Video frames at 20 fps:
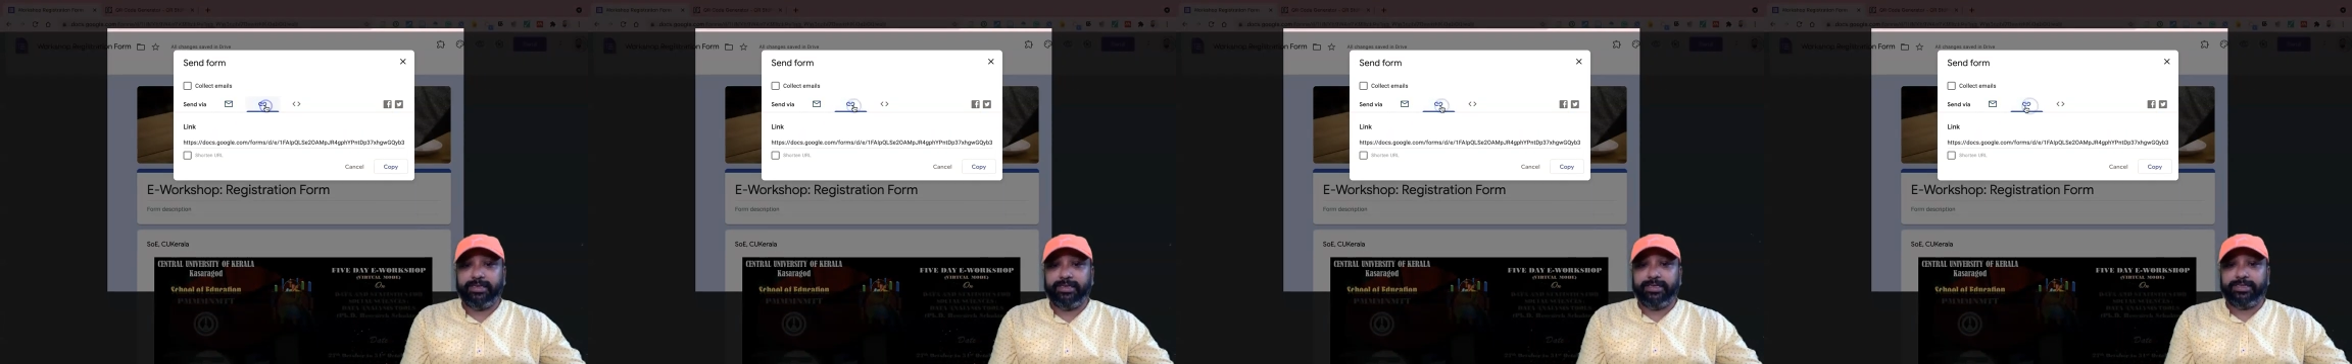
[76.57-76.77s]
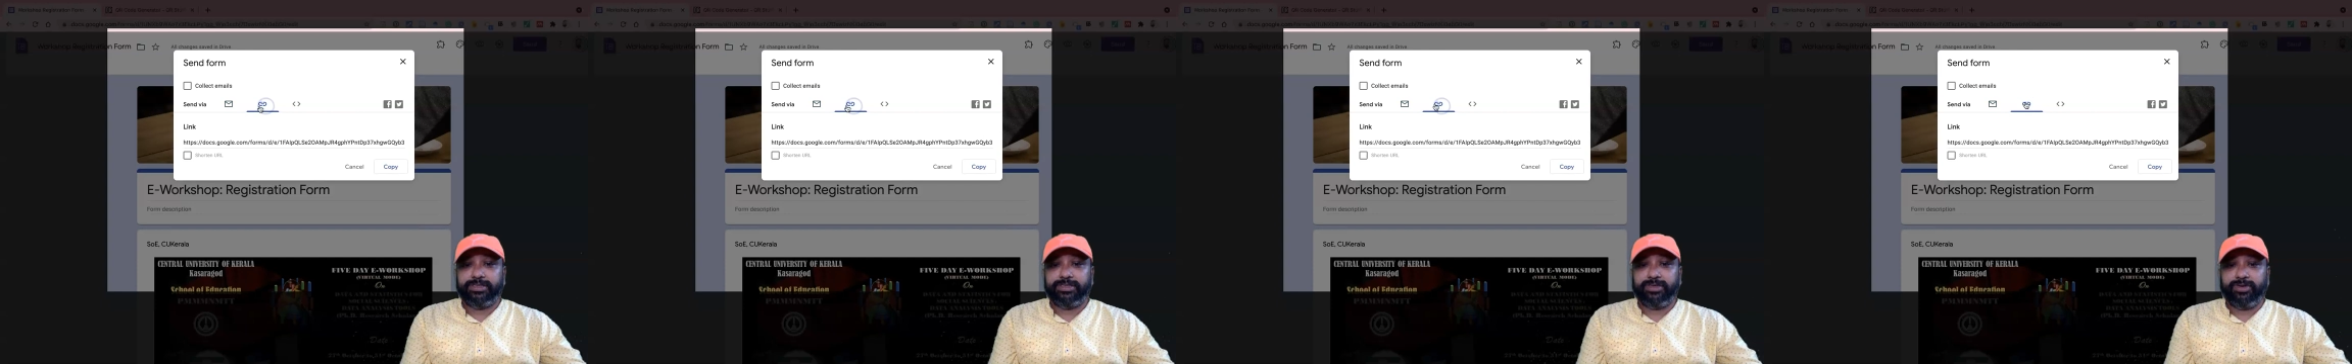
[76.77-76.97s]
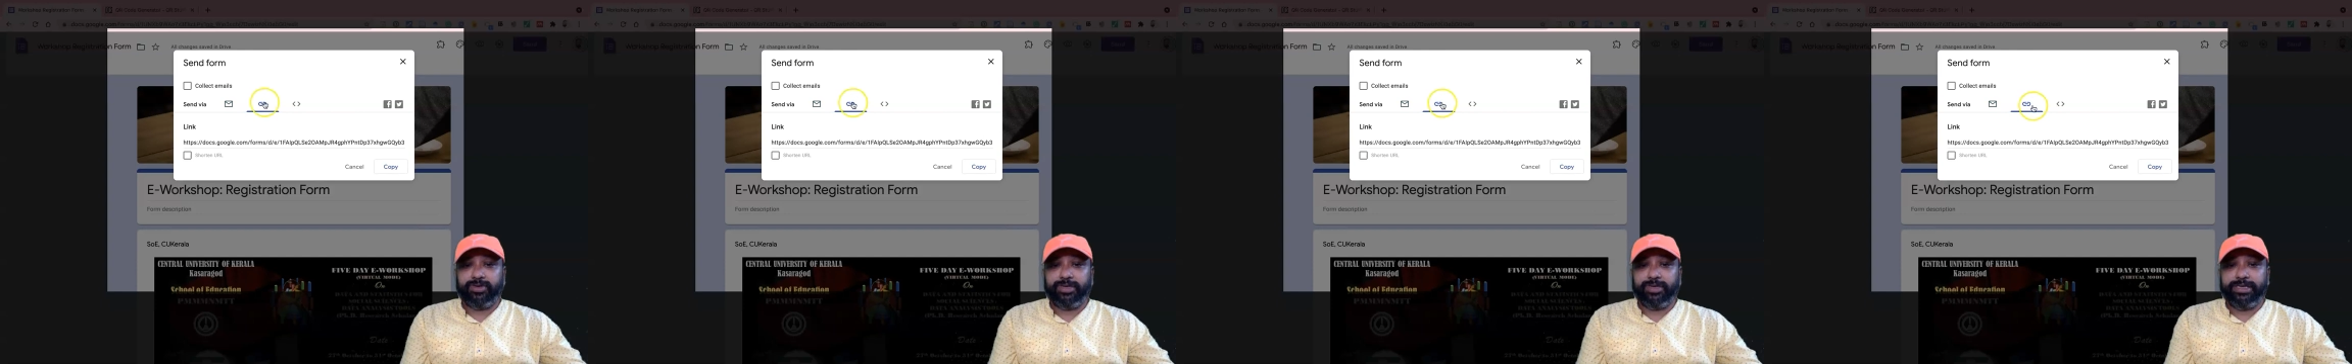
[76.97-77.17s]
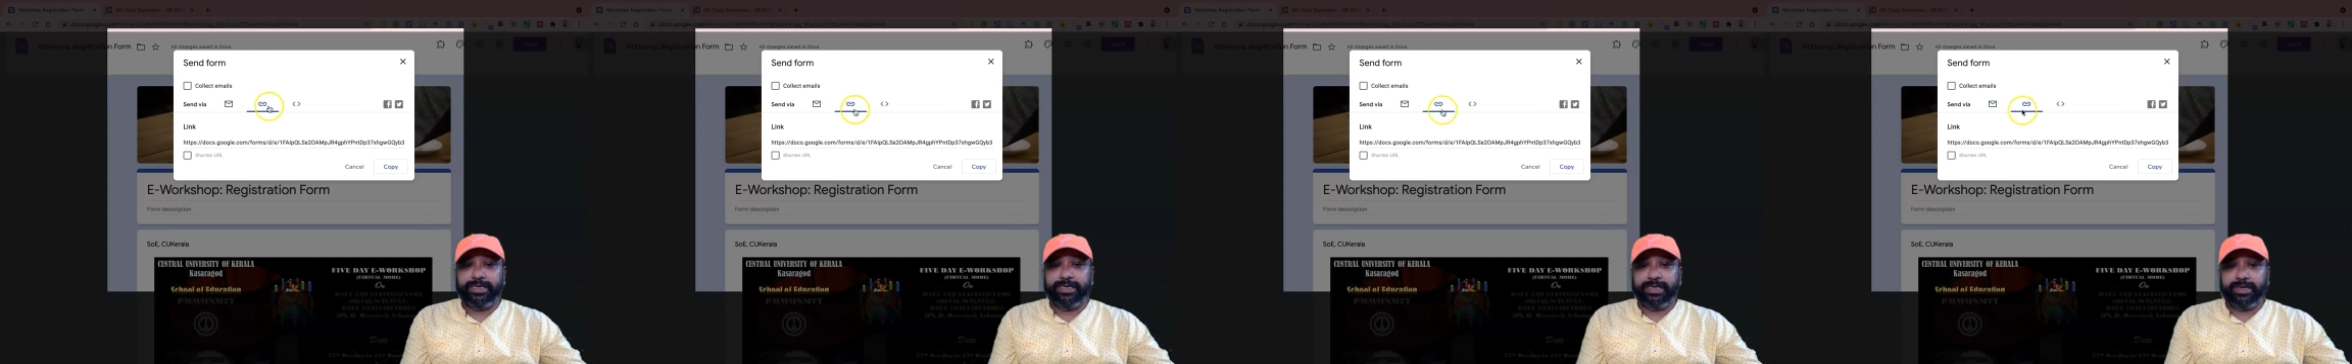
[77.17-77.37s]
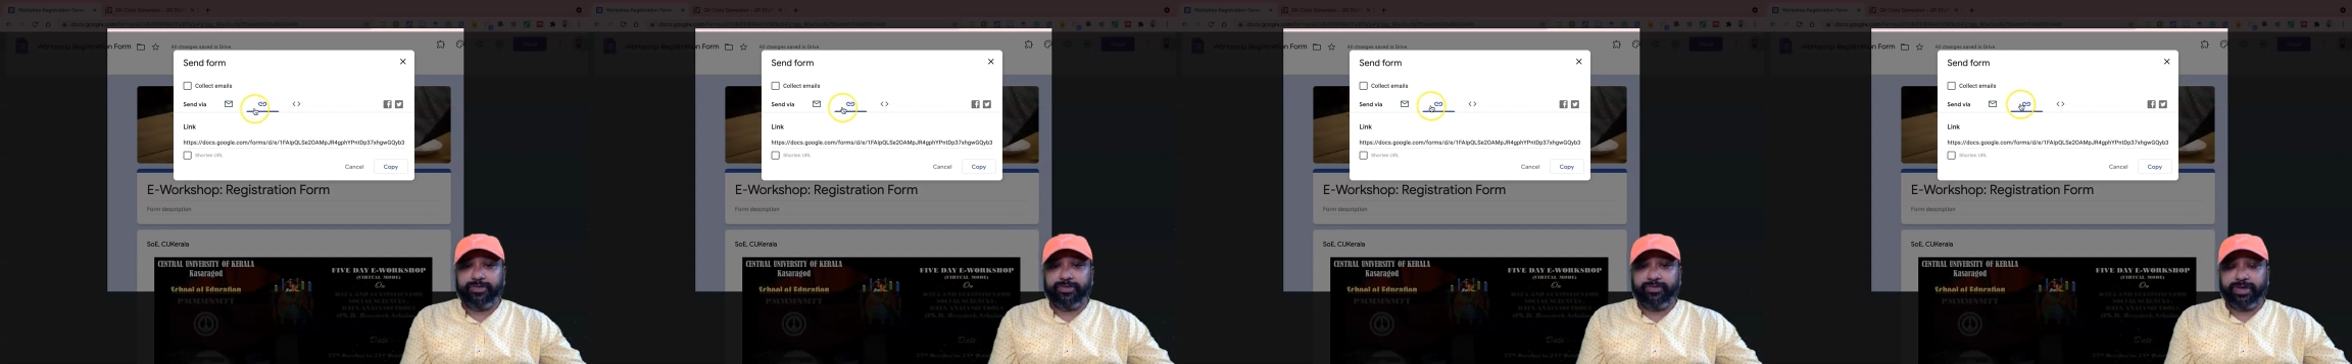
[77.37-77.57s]
So
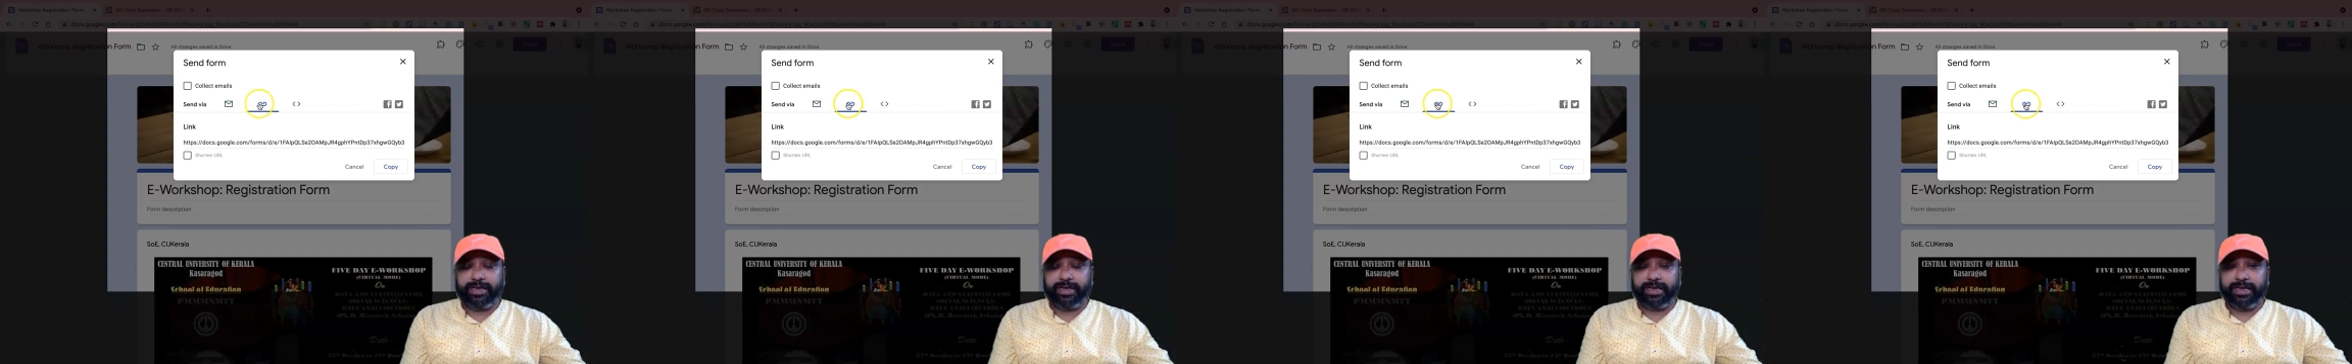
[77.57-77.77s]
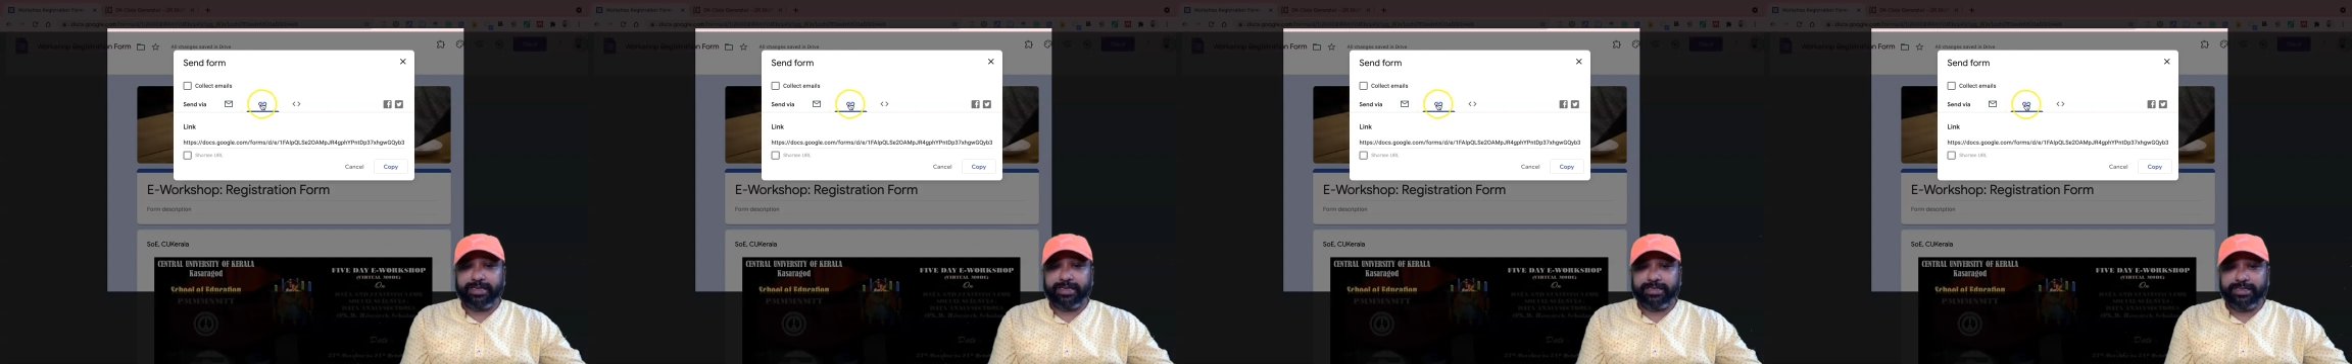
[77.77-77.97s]
here if I click